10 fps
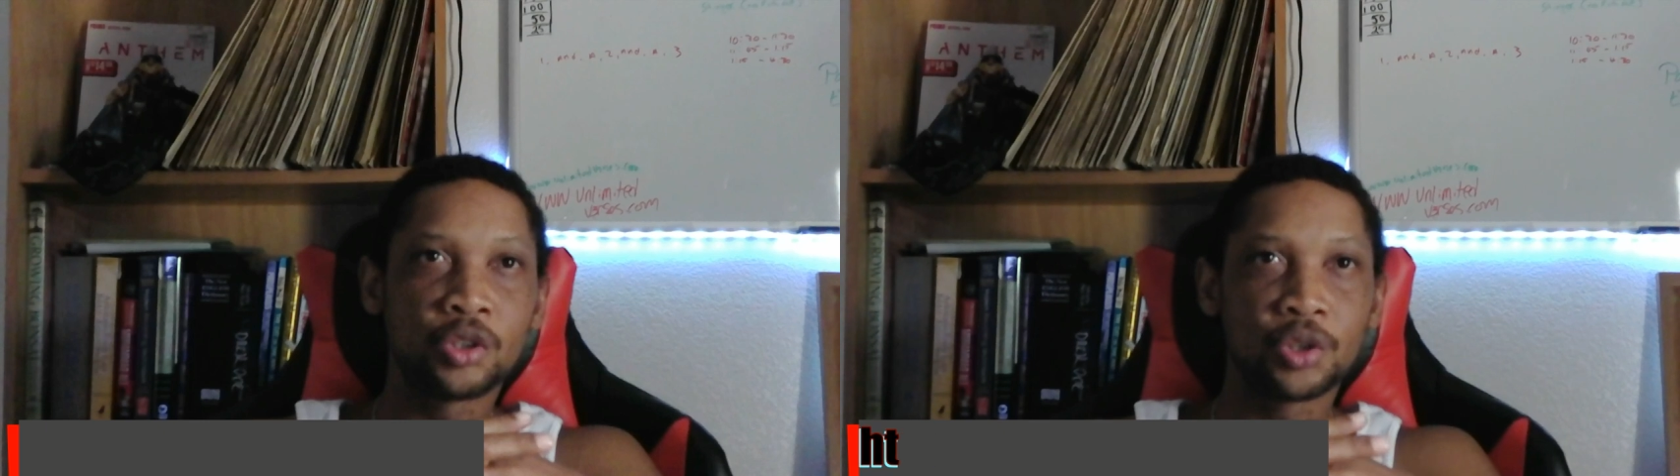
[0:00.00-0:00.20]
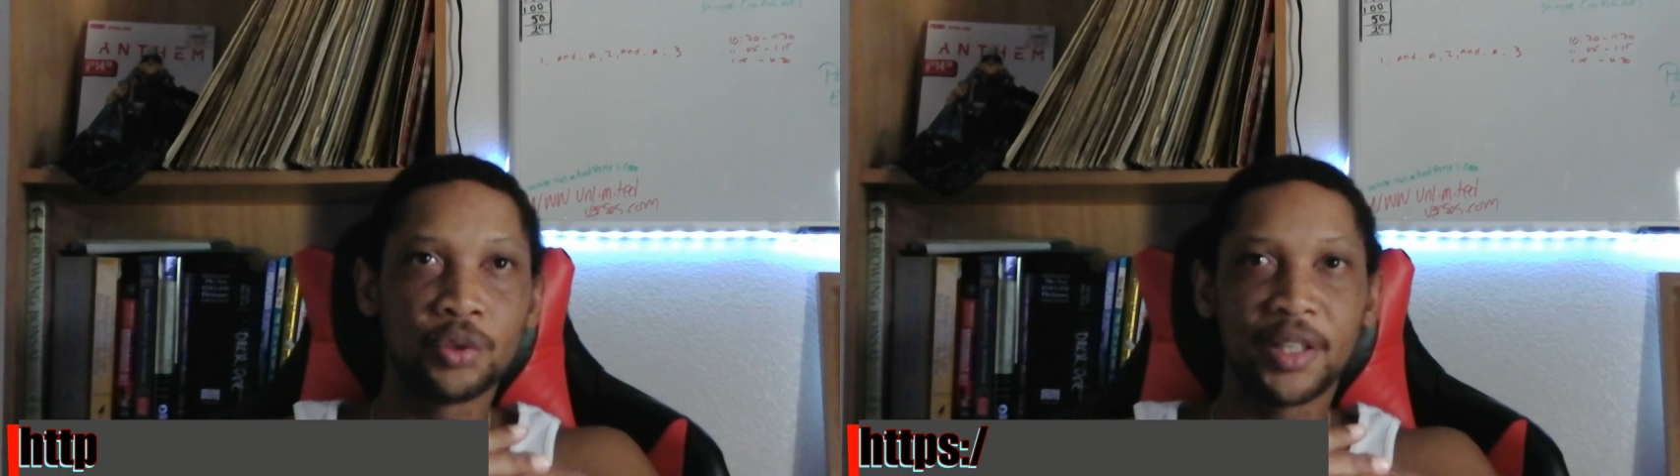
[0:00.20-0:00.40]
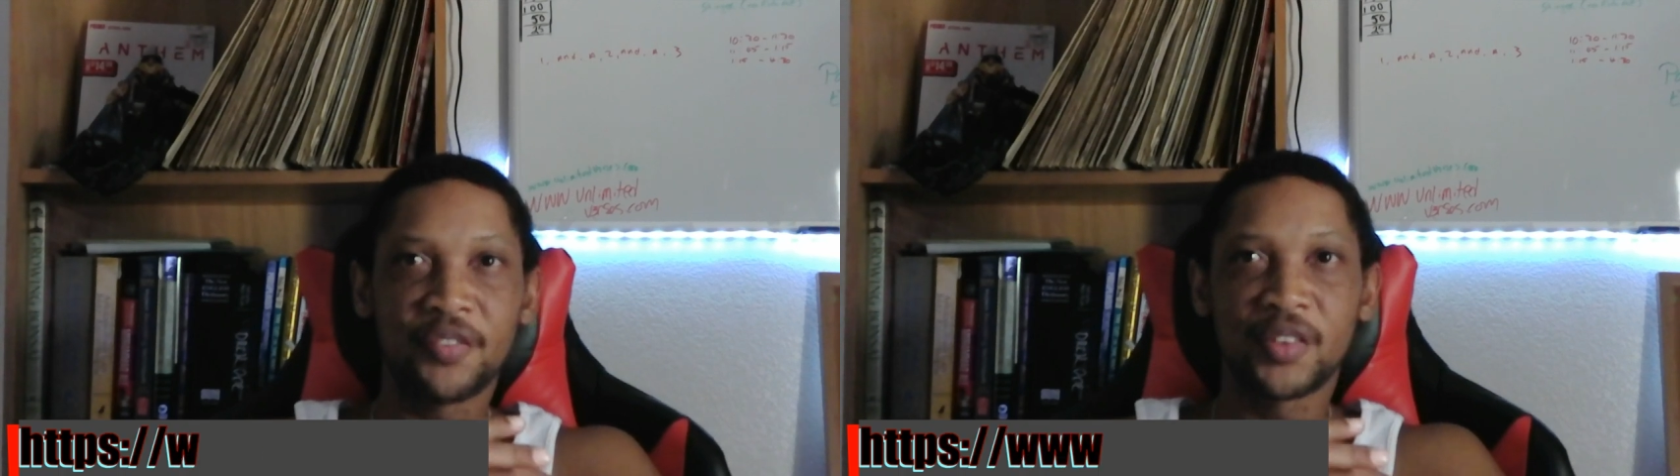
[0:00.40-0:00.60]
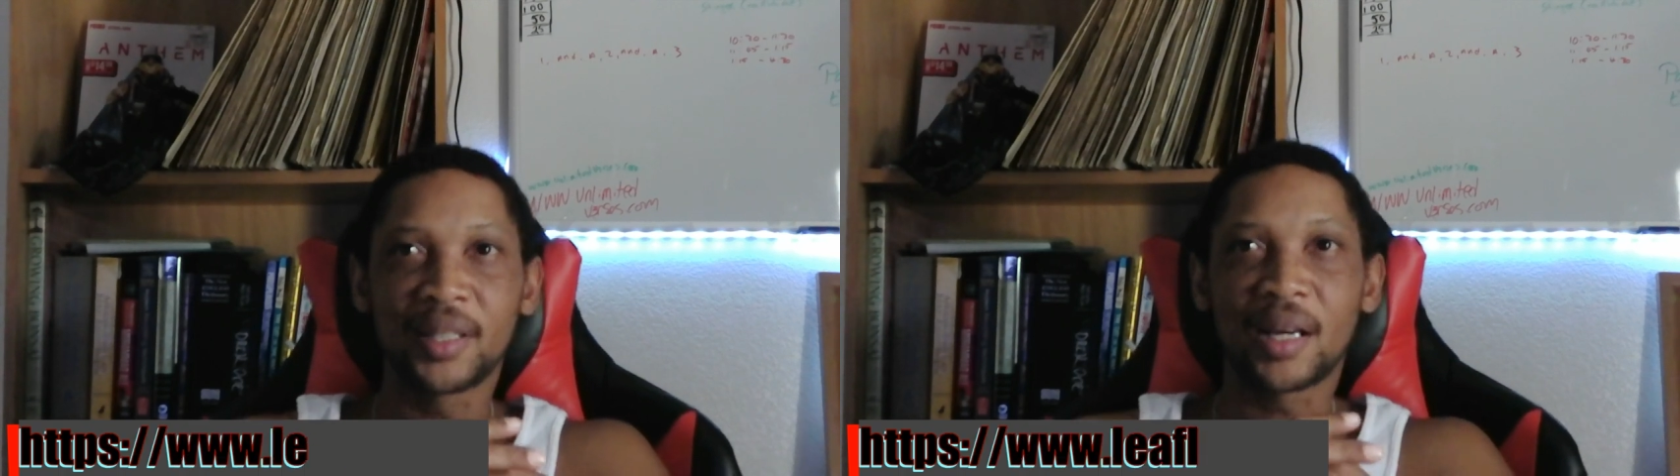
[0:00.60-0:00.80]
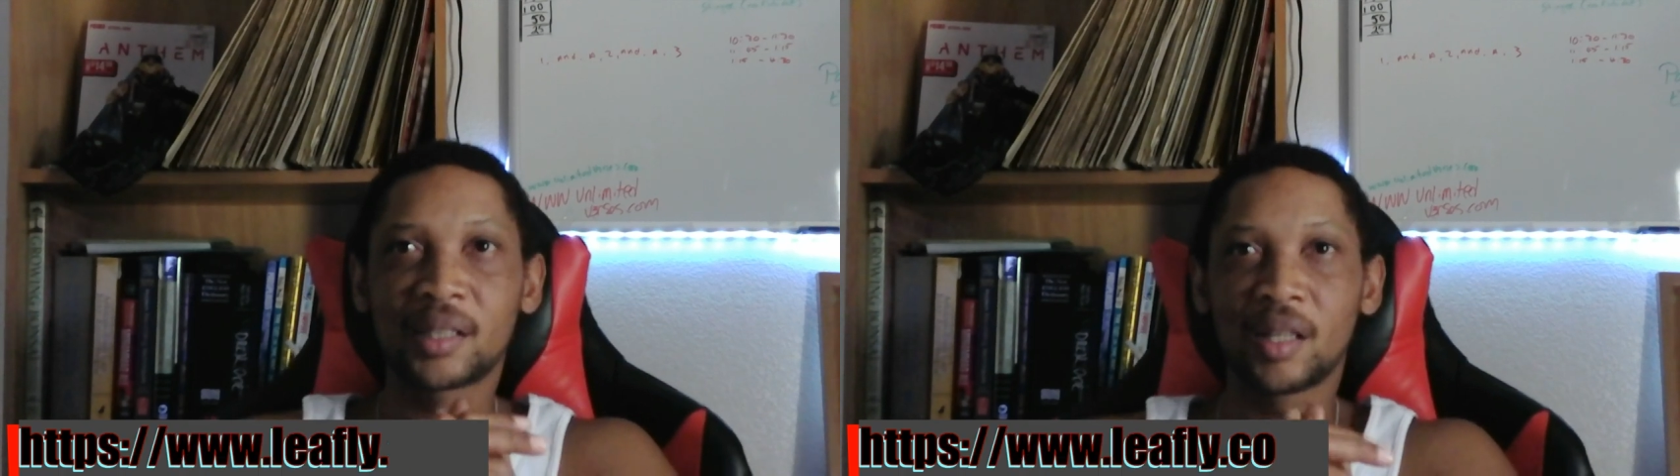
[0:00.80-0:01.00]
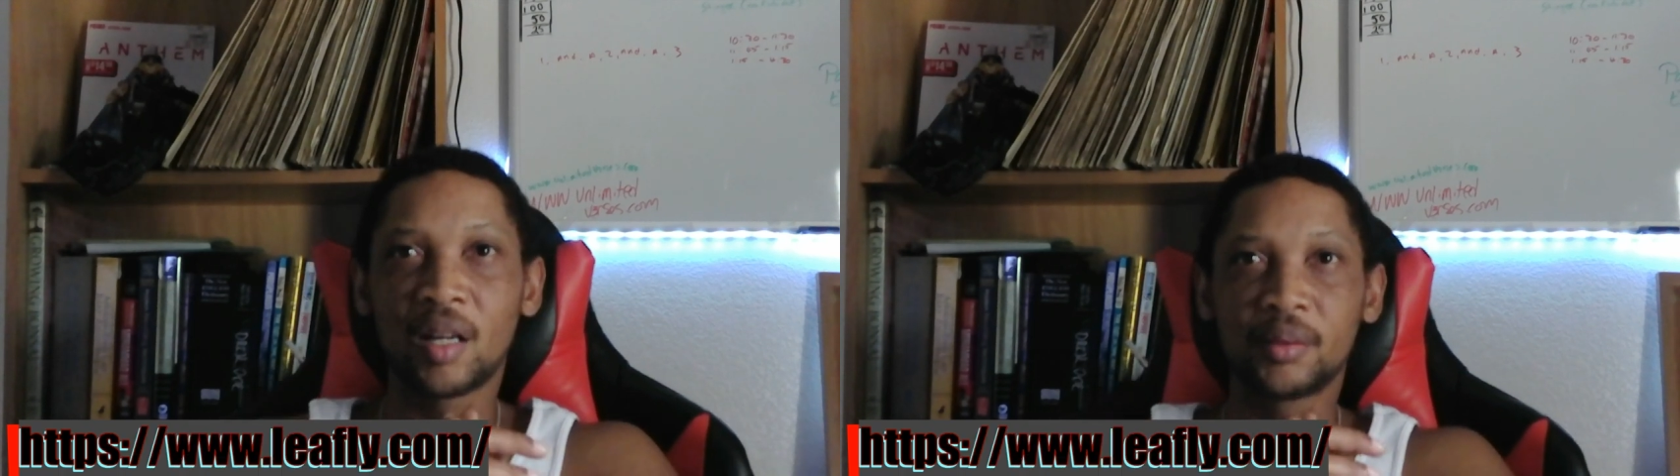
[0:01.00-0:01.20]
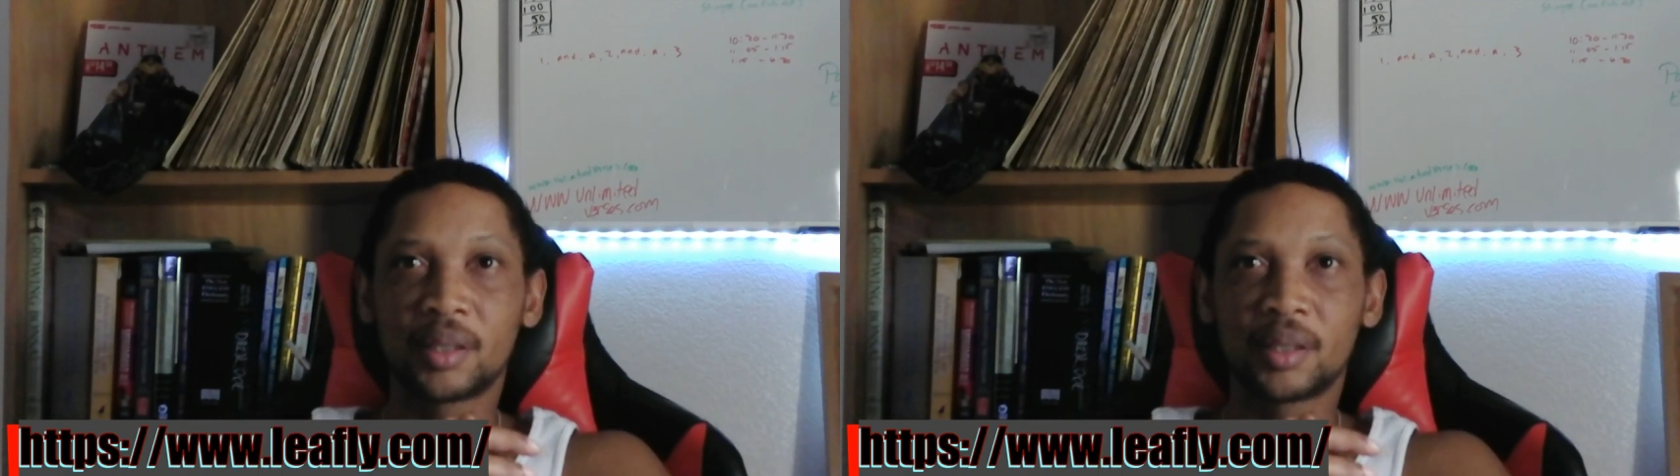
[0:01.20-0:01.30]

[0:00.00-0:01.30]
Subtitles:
to leafy.com,